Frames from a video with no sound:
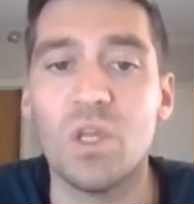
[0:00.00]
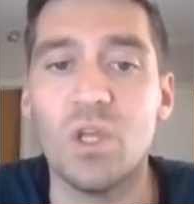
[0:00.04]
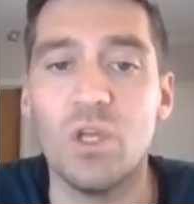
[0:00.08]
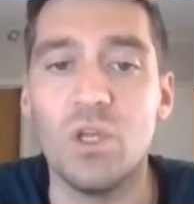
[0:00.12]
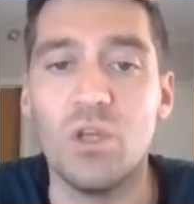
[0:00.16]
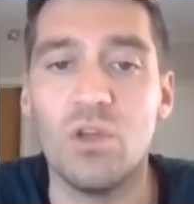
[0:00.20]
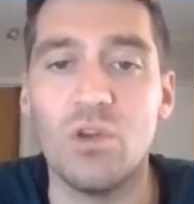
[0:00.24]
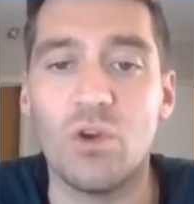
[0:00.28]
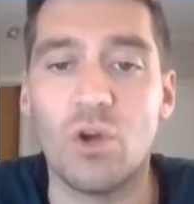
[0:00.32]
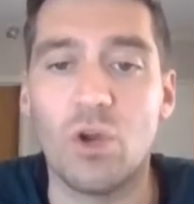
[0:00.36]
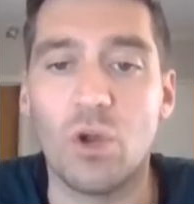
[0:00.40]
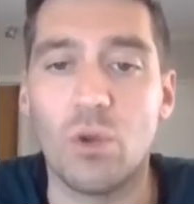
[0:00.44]

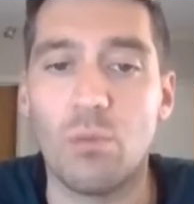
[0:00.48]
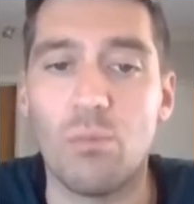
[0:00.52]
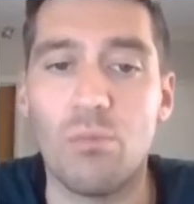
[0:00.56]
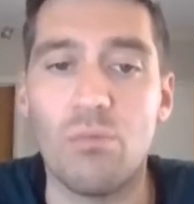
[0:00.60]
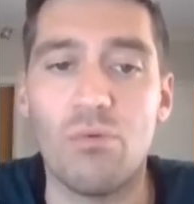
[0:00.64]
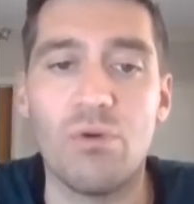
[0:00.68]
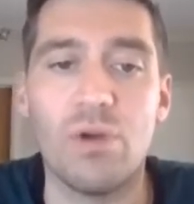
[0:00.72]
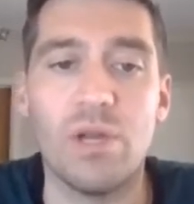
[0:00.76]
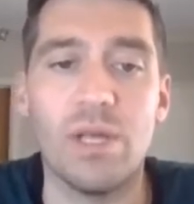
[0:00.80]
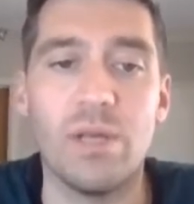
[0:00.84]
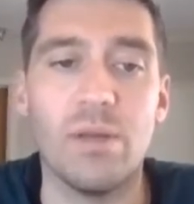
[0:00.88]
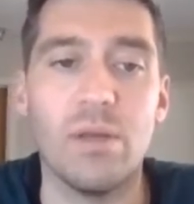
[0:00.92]
you've got a
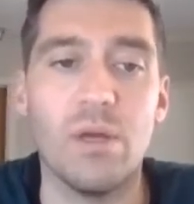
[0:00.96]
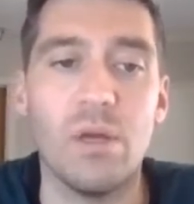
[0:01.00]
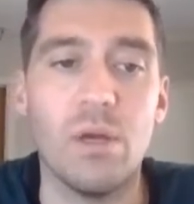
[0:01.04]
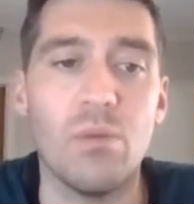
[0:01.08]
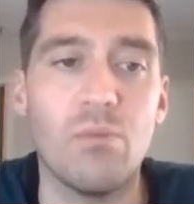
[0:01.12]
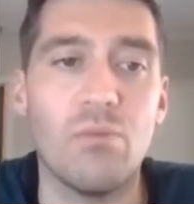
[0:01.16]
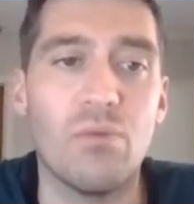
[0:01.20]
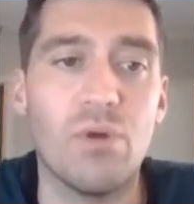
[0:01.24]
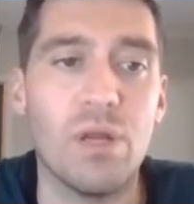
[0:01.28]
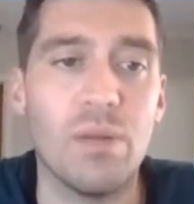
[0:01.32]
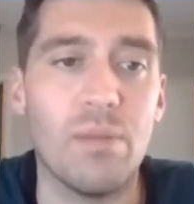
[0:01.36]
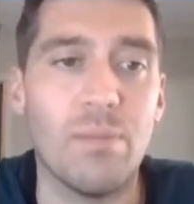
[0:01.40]
pretty
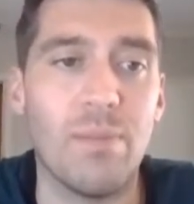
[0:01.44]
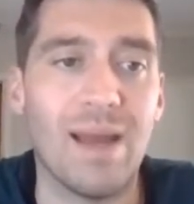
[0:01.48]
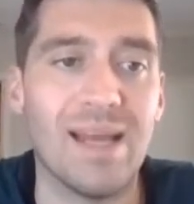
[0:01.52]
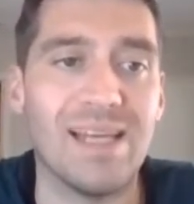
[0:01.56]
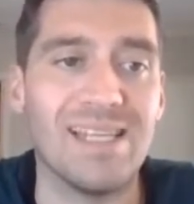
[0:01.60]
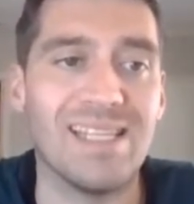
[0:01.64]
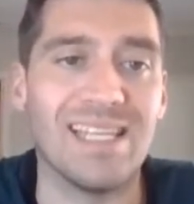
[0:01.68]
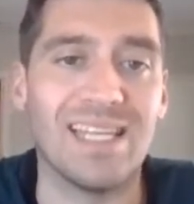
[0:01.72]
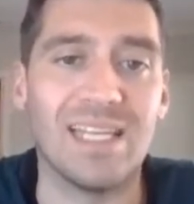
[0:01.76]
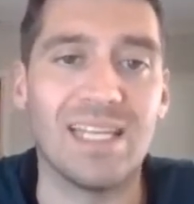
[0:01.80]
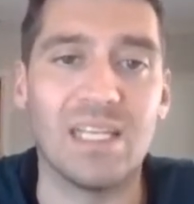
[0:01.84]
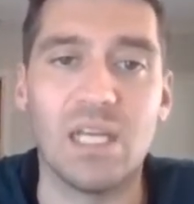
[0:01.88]

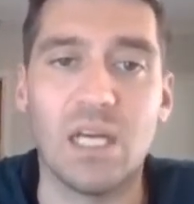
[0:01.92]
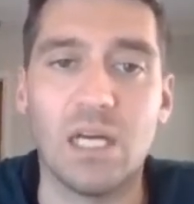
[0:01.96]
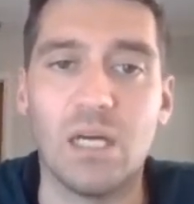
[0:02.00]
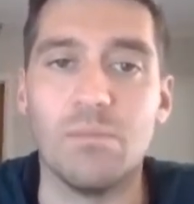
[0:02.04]
basic